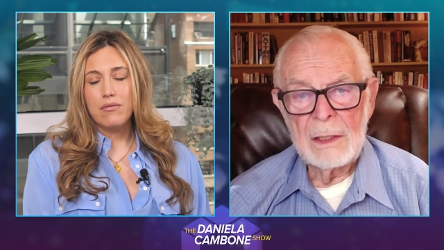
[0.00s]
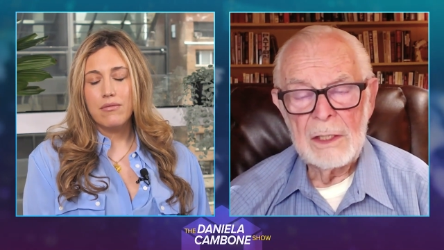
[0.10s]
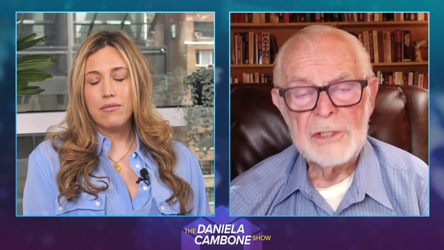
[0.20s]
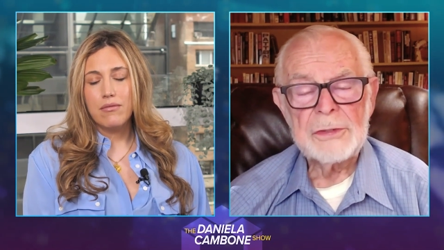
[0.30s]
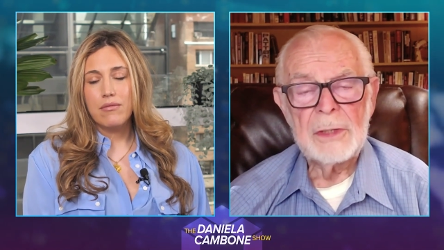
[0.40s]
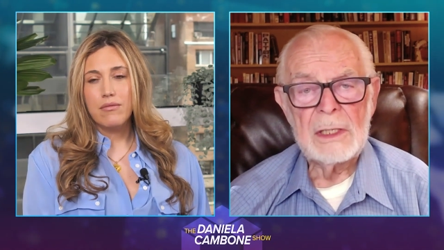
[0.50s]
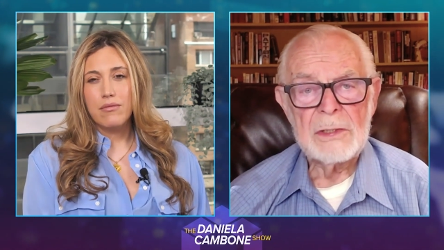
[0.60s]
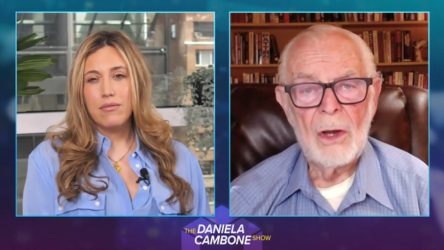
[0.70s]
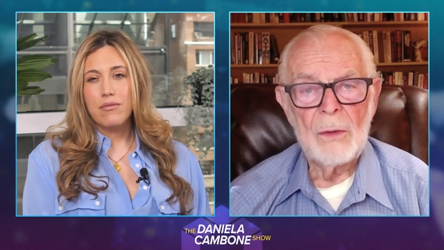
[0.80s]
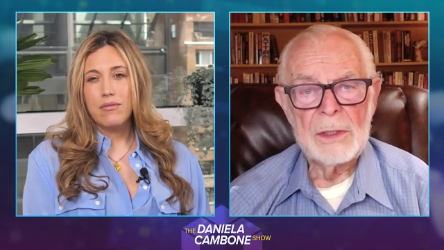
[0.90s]
Speaker 1: History is
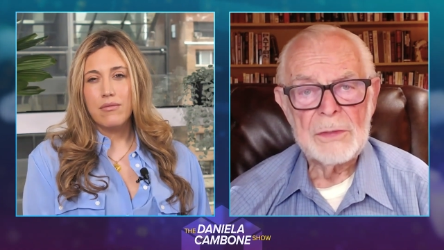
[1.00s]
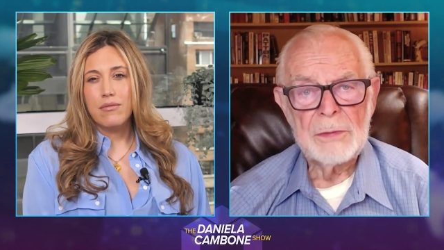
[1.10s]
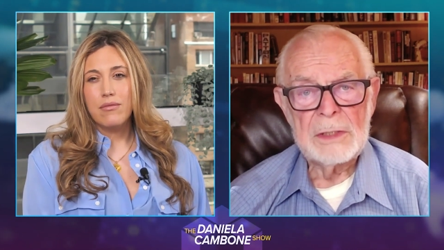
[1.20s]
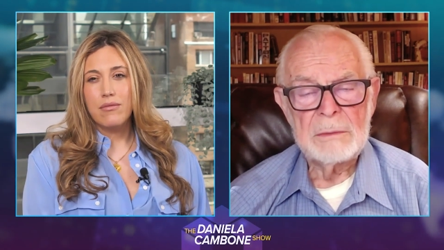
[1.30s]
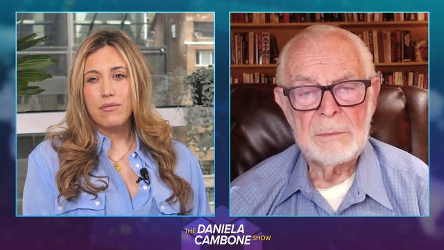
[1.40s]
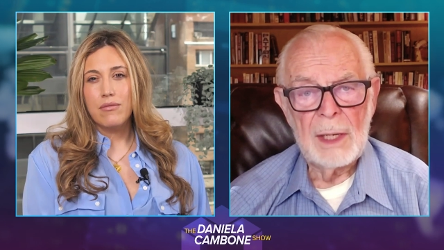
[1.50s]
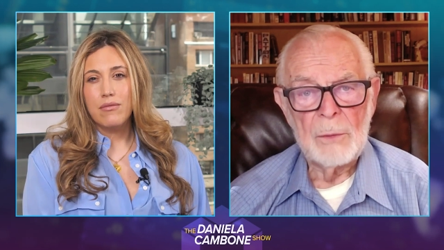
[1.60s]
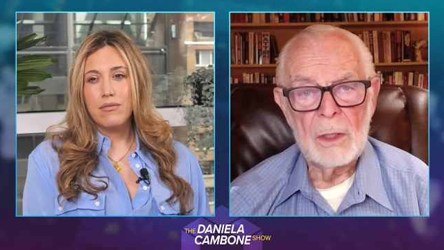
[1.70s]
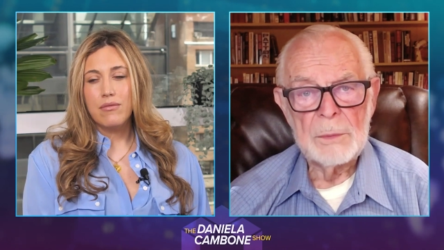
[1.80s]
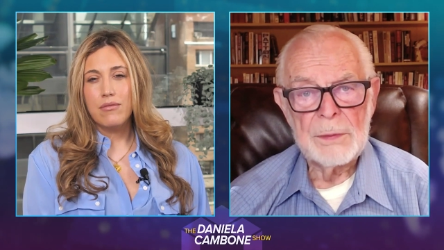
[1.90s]
always written by
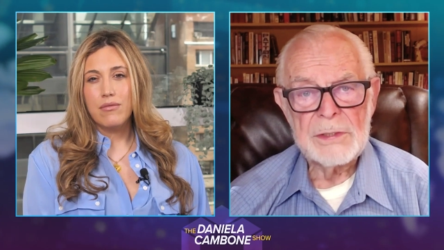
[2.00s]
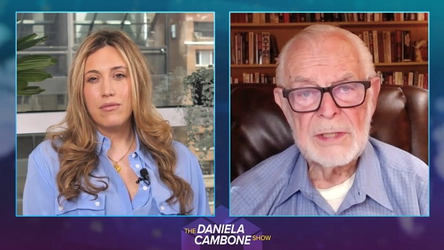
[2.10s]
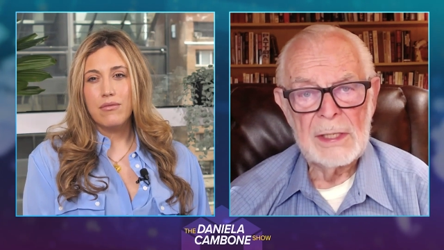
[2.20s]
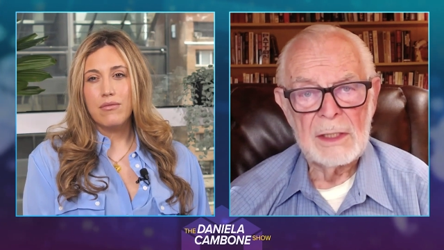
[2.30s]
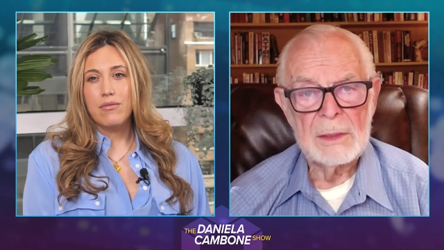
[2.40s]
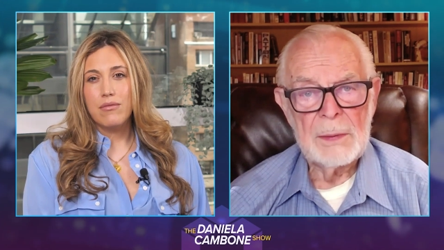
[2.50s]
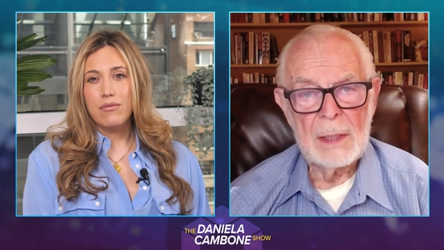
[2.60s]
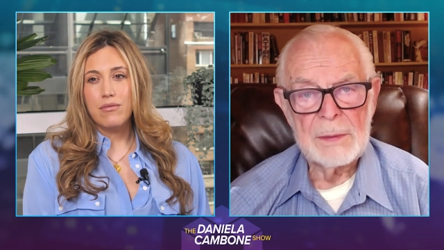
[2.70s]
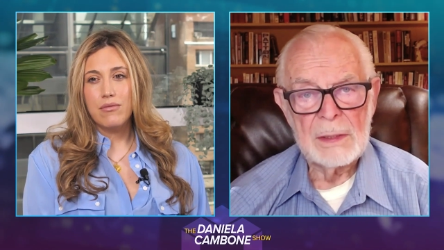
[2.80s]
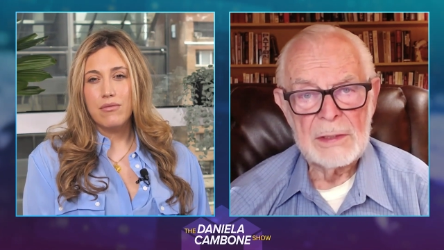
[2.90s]
1% of the
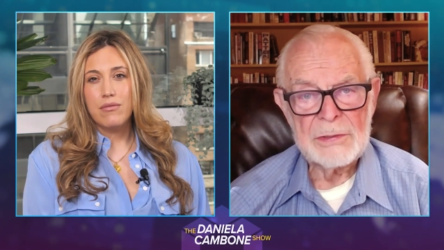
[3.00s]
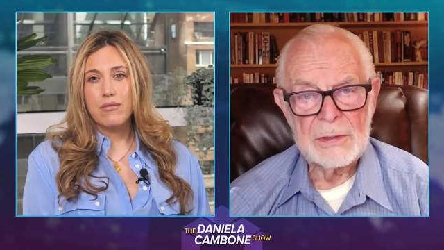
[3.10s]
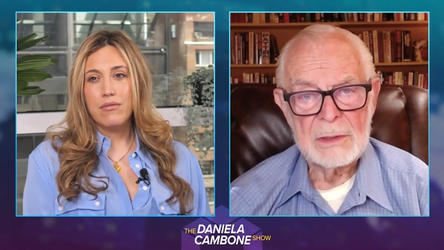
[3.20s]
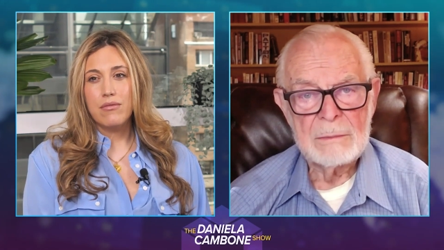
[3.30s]
population.